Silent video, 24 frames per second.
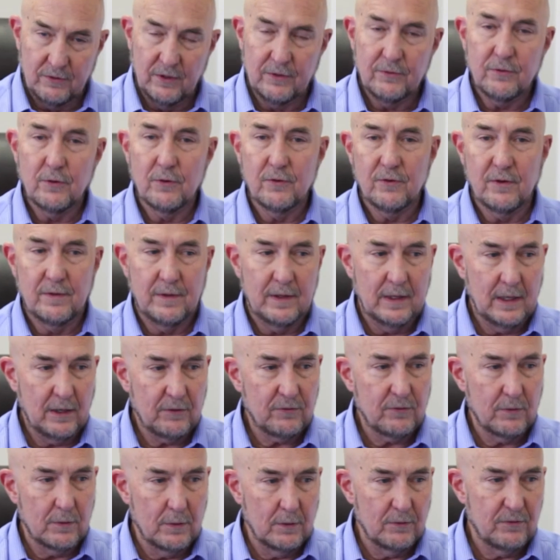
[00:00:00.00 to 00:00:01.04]
sensors and the
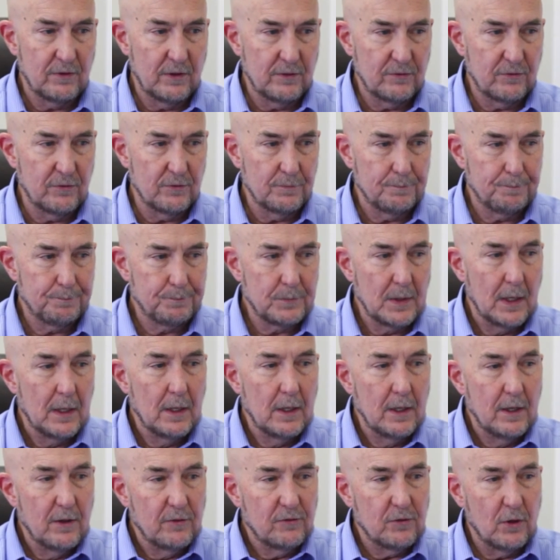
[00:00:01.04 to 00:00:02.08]
external sensor.
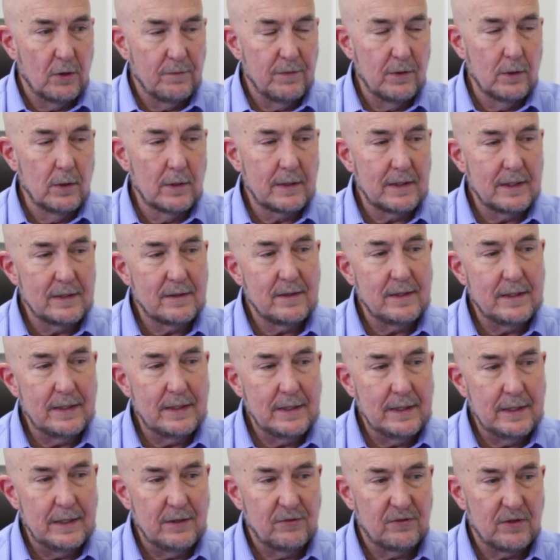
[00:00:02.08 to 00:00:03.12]
So if you look at
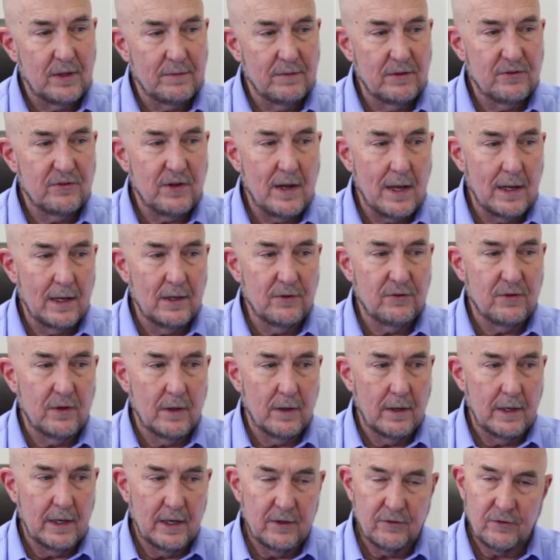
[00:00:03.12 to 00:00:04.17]
the 7 challenge
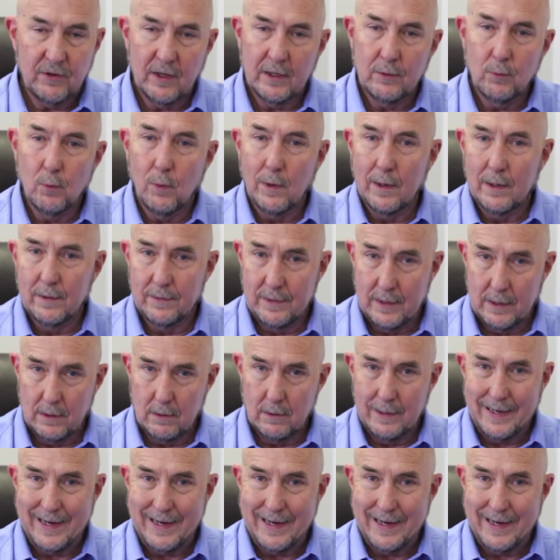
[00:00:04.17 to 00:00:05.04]
areas and where they are